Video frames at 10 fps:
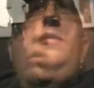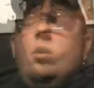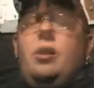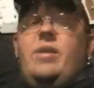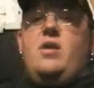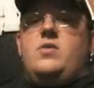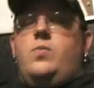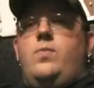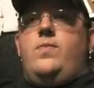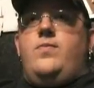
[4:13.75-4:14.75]
I guess
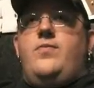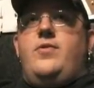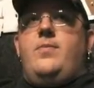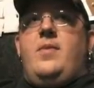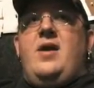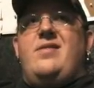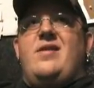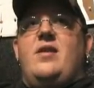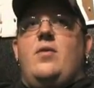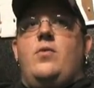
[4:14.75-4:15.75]
the main
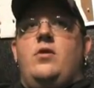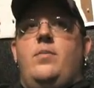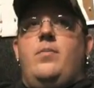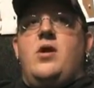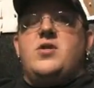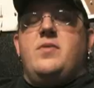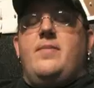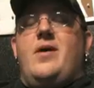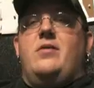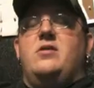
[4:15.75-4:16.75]
thing that really bugged me
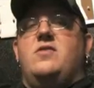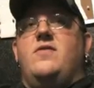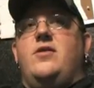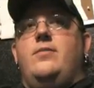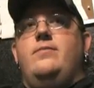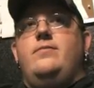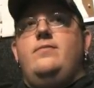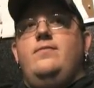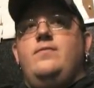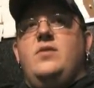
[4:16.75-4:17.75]
about this film
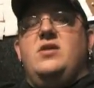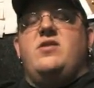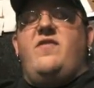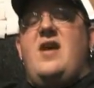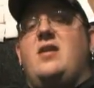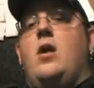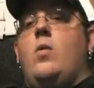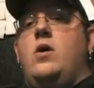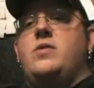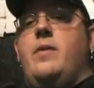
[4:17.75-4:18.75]
is the fact that it
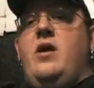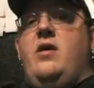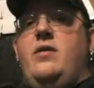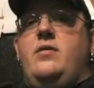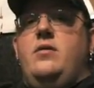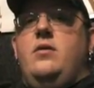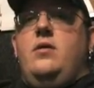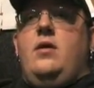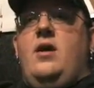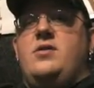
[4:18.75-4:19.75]
was made
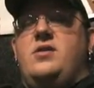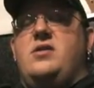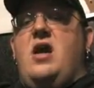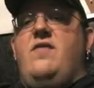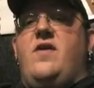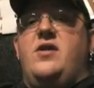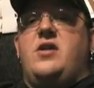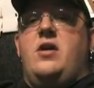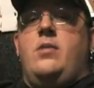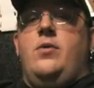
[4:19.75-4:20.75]
as a Sci-Fi
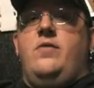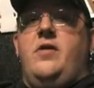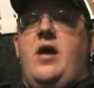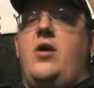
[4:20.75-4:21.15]
Channel movie.